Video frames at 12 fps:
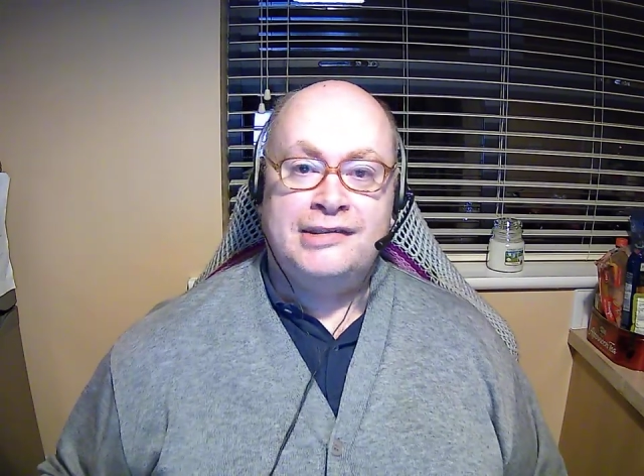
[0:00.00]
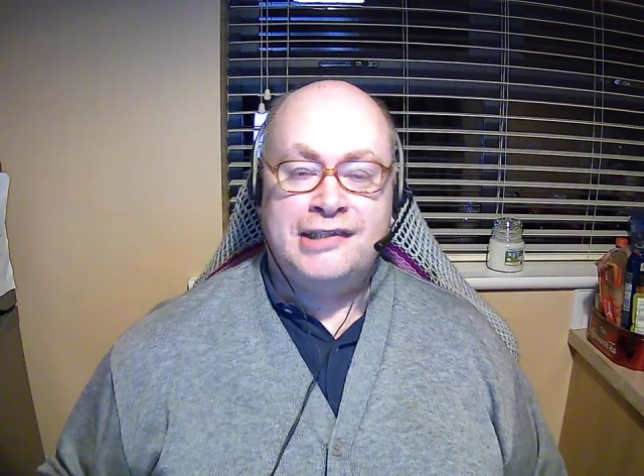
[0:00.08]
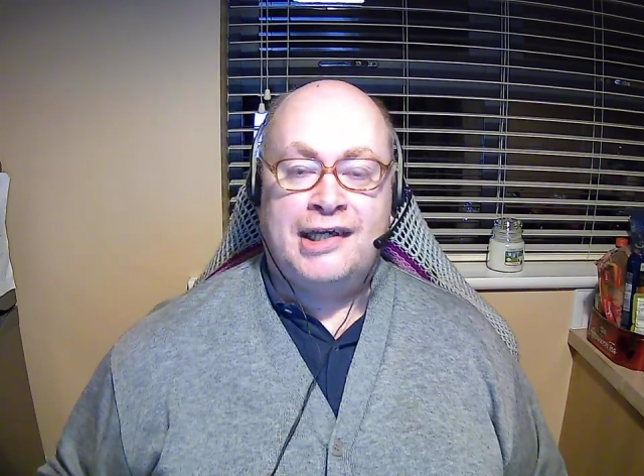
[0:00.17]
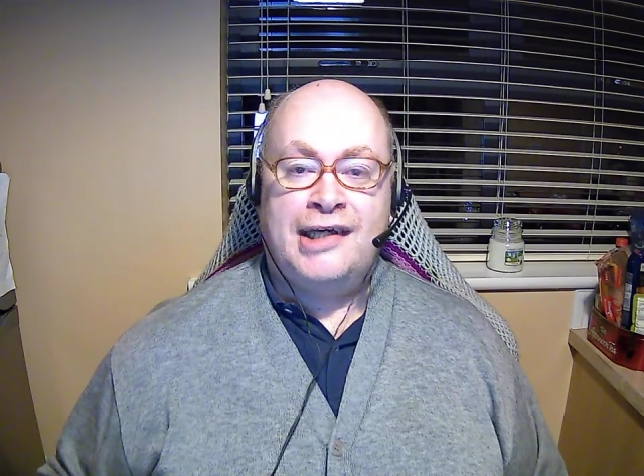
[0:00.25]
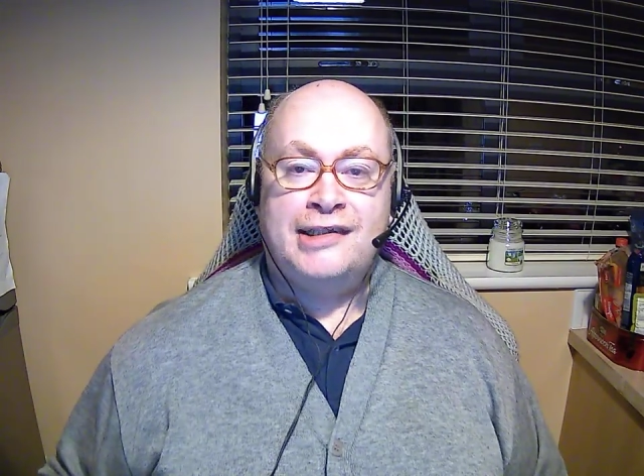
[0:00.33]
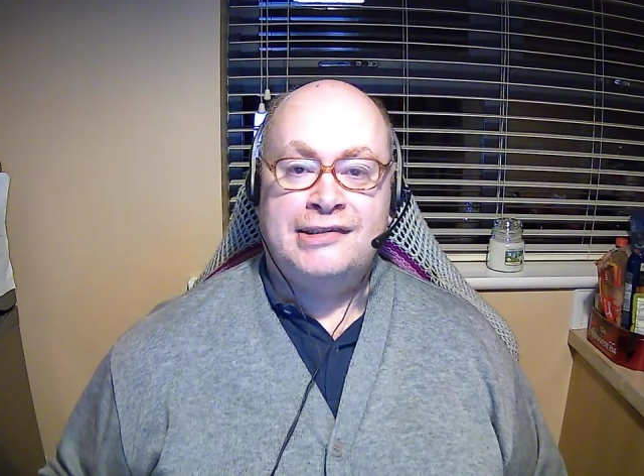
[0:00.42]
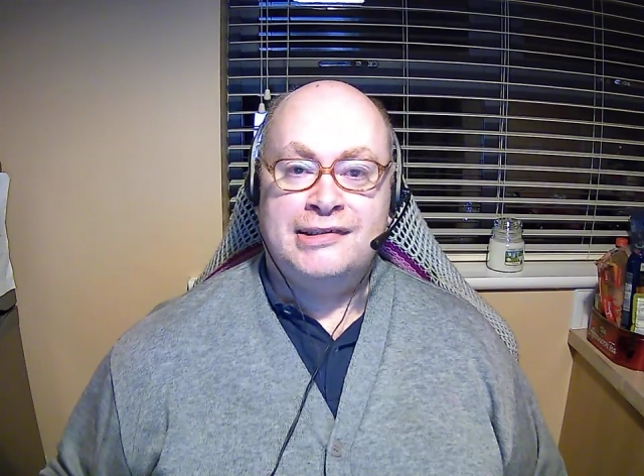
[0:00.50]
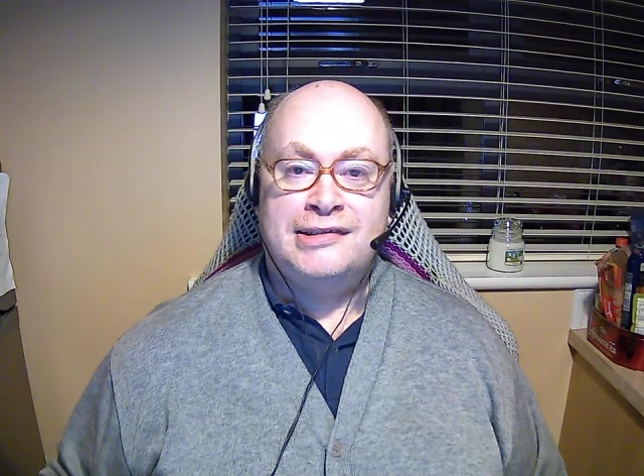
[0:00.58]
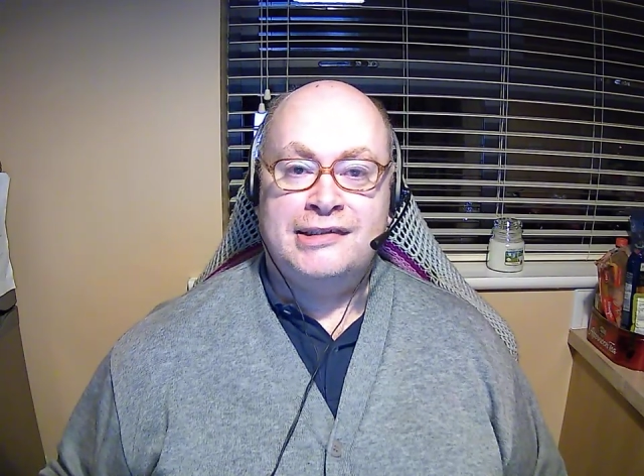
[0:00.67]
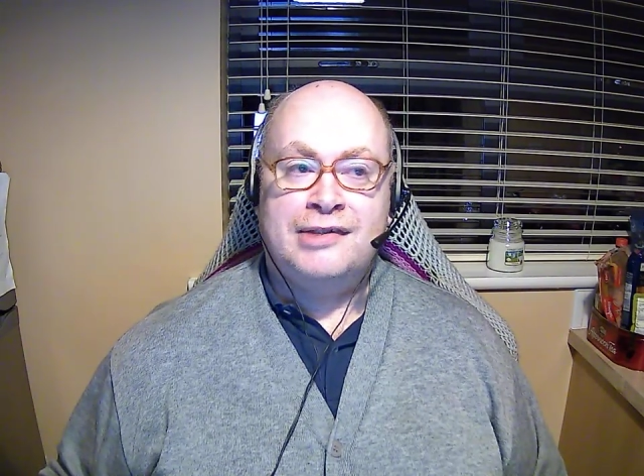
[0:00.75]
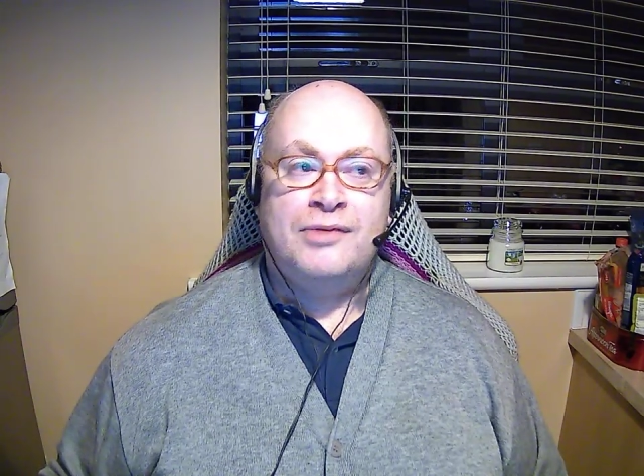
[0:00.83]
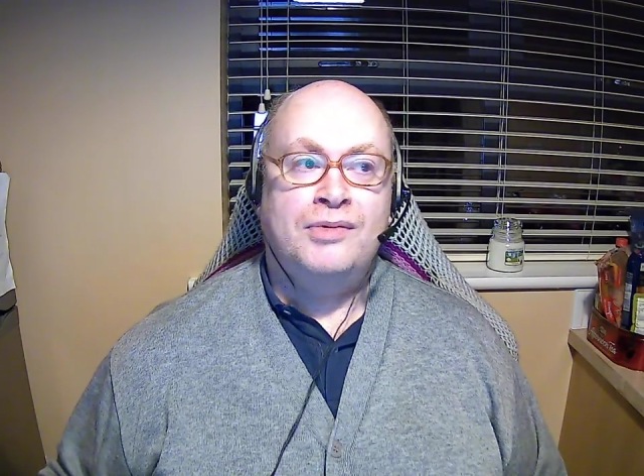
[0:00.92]
Jackson
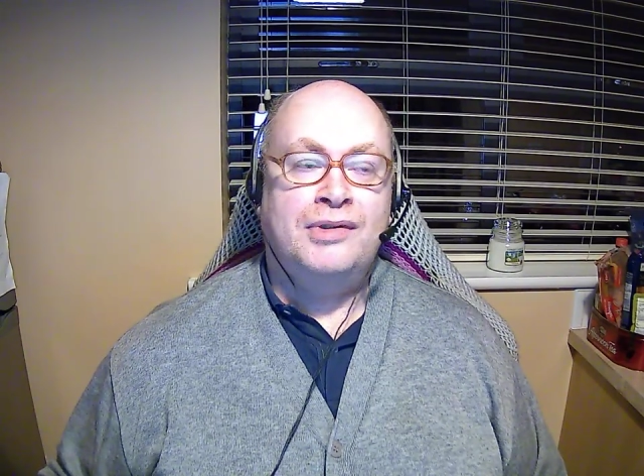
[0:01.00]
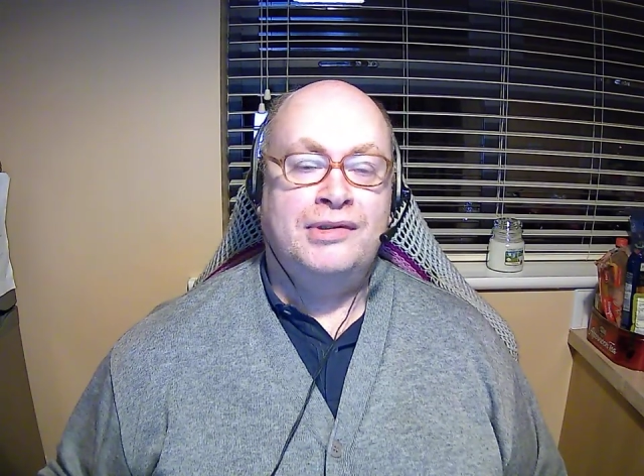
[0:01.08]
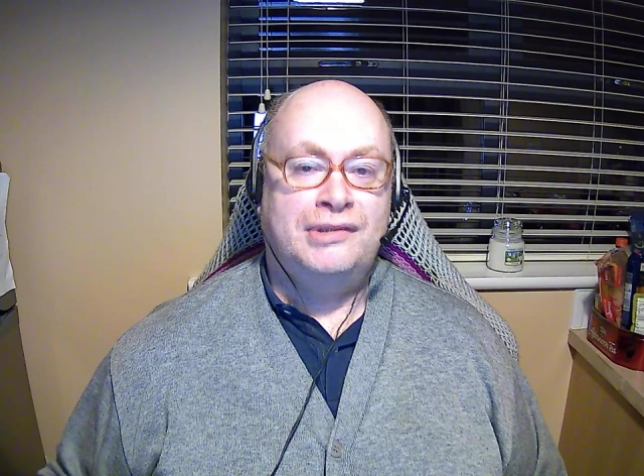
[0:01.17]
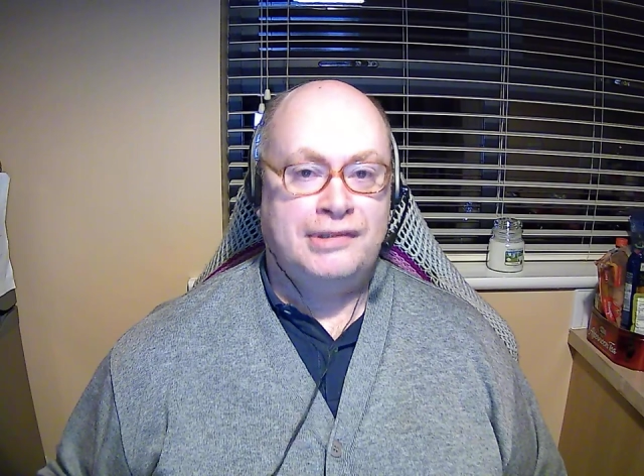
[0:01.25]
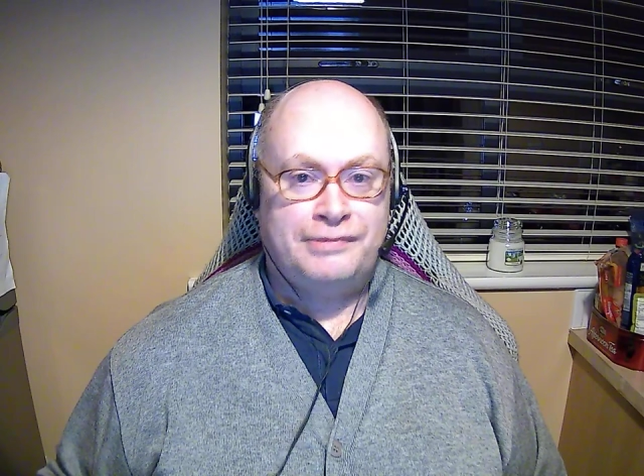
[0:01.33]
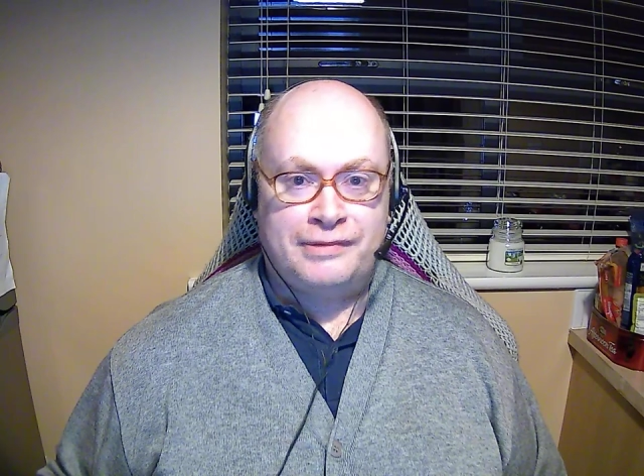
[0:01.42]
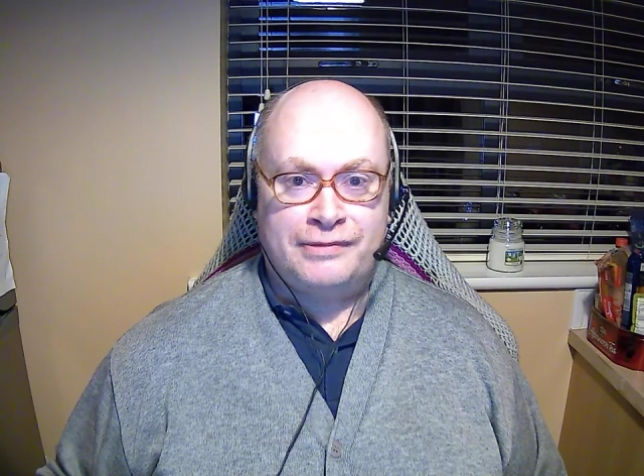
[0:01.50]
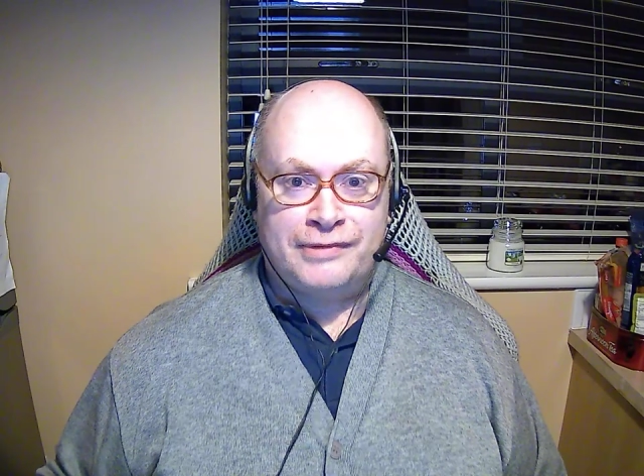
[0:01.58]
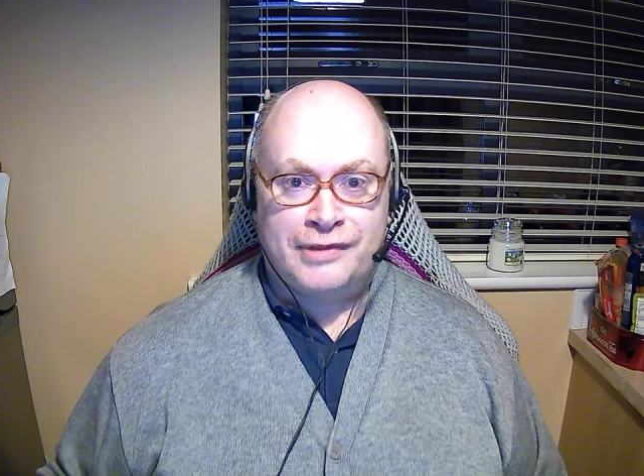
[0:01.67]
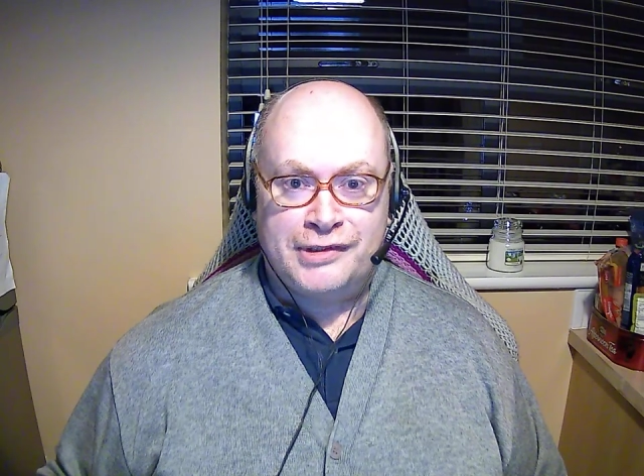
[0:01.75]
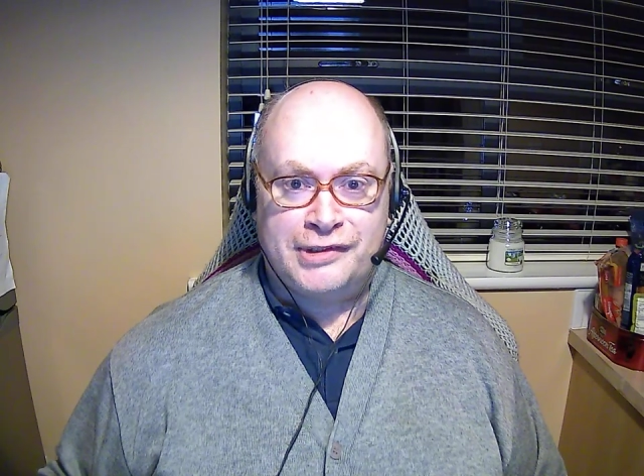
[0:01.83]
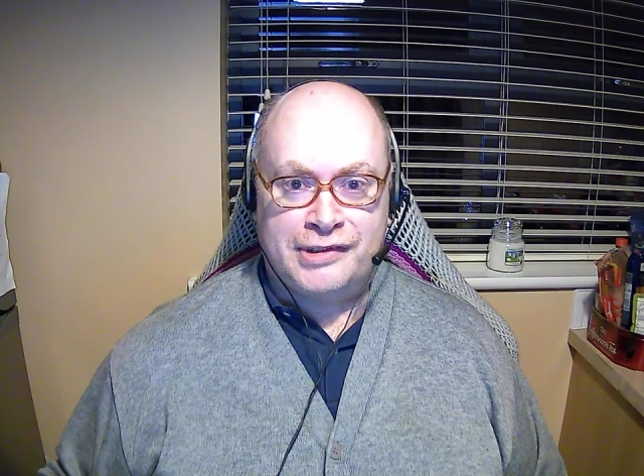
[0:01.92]
did a wonderful
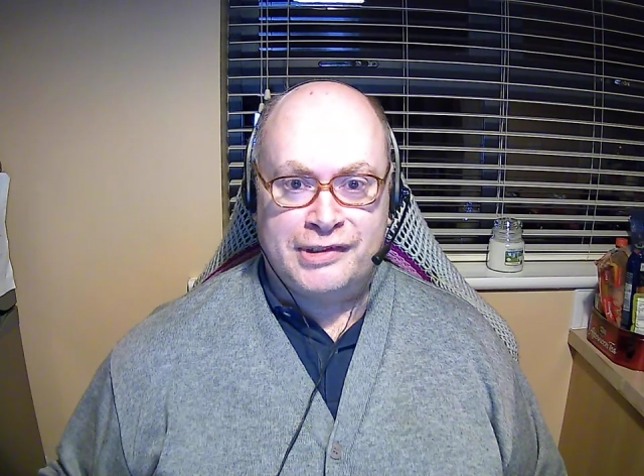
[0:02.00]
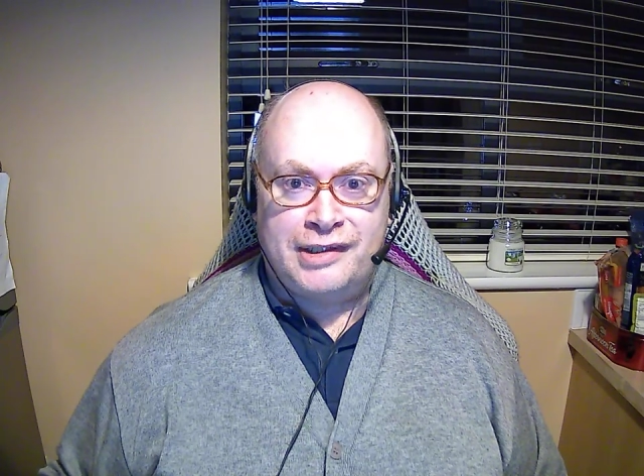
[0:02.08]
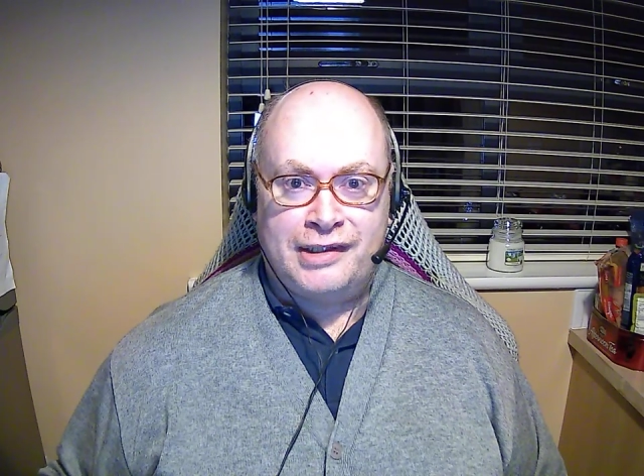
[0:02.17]
version